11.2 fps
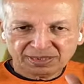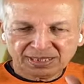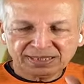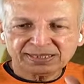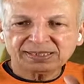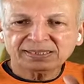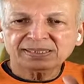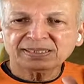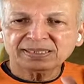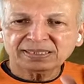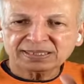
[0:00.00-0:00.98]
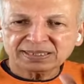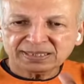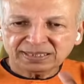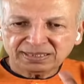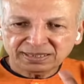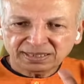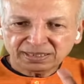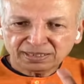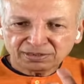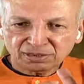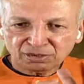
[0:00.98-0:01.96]
Tendon is the,
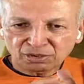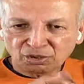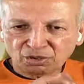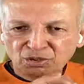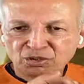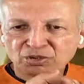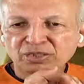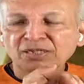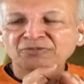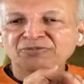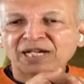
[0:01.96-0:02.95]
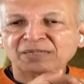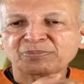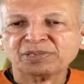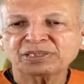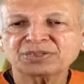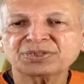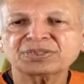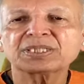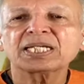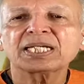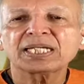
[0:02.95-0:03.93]
the long
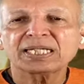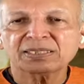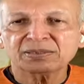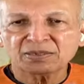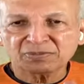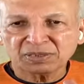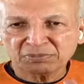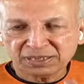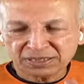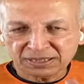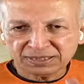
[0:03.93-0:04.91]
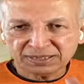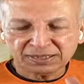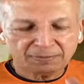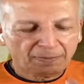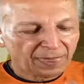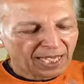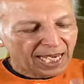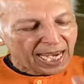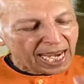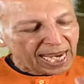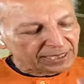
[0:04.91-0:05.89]
fibrous end of the muscles,
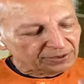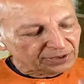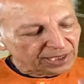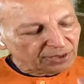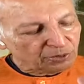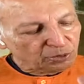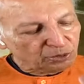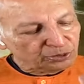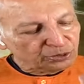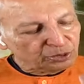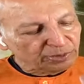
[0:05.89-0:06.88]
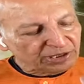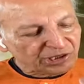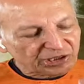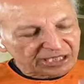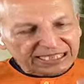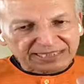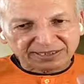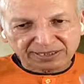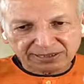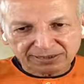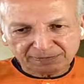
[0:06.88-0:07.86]
and they go through a
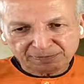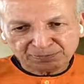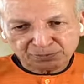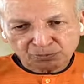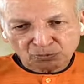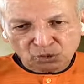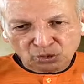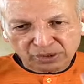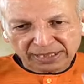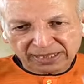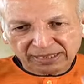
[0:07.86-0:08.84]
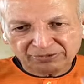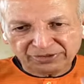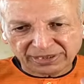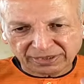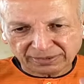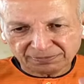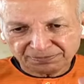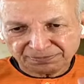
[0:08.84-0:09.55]
sheet called a covering.